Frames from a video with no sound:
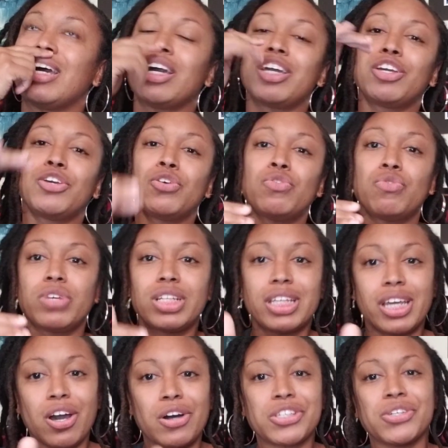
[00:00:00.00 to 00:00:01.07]
You really
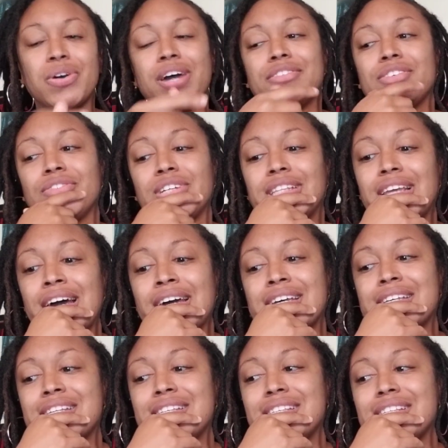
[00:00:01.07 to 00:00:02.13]
also have to
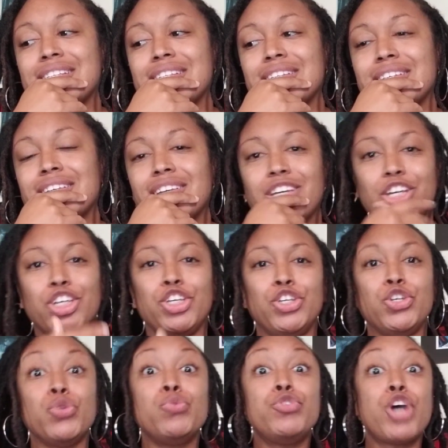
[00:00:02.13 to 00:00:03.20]
realize
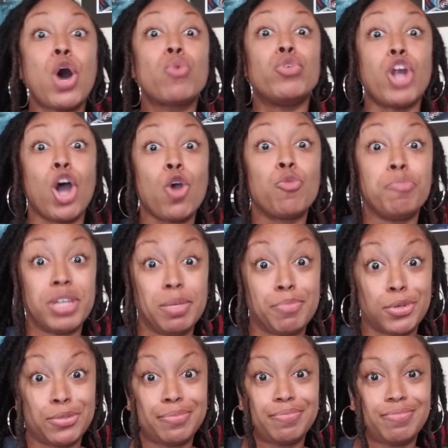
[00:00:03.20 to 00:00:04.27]
you don't know
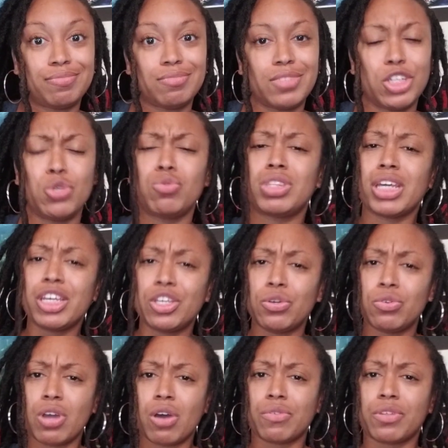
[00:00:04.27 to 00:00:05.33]
people. You think you
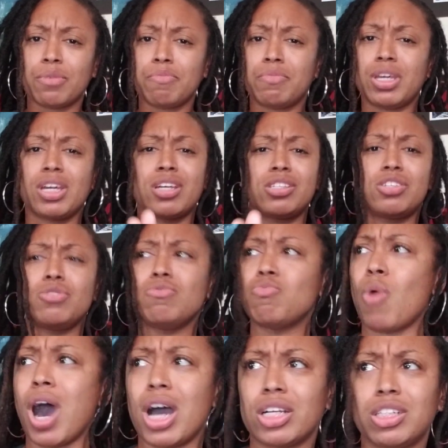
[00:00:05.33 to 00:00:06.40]
know them because you
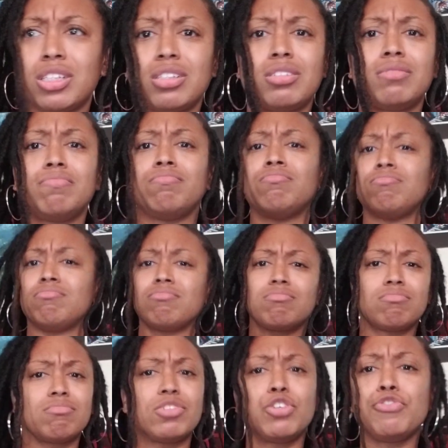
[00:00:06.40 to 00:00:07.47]
watch them,
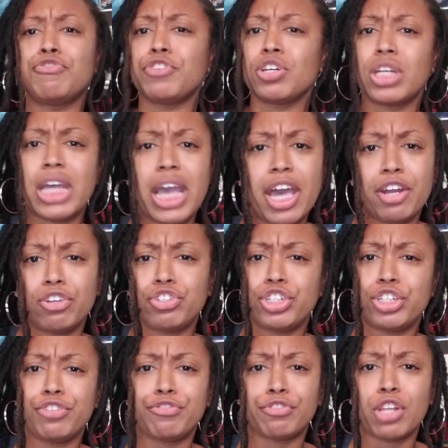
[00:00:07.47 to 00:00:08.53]
you feel the energy
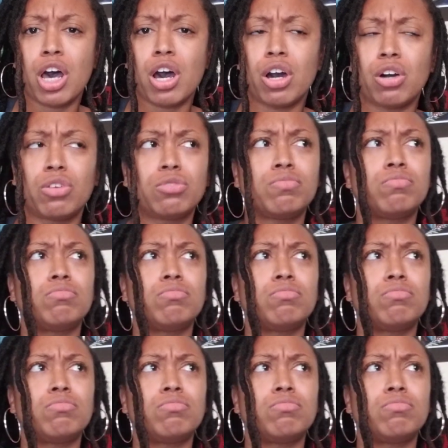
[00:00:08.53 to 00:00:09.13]
flow,